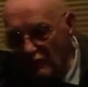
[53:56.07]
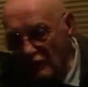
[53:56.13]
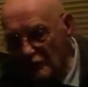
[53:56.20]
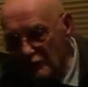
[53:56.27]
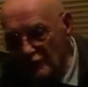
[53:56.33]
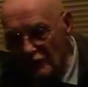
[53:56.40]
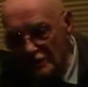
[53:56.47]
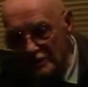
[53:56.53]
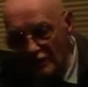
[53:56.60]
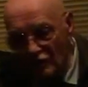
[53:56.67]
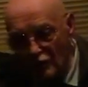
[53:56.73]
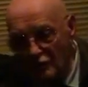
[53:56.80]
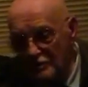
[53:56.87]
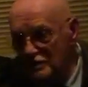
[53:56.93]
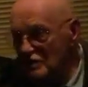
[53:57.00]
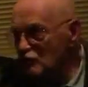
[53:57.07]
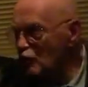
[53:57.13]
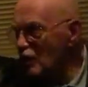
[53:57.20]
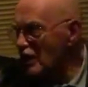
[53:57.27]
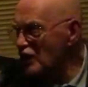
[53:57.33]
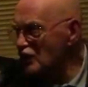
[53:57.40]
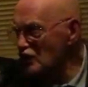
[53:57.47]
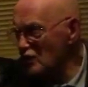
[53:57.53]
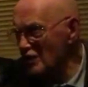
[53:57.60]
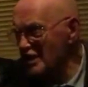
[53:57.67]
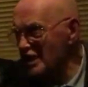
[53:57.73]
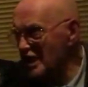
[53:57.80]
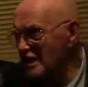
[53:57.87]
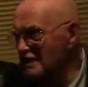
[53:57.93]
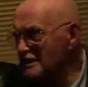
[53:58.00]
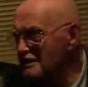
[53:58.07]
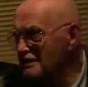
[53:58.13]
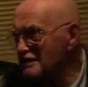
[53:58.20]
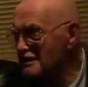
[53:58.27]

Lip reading: Well, people said, "Why are you here?"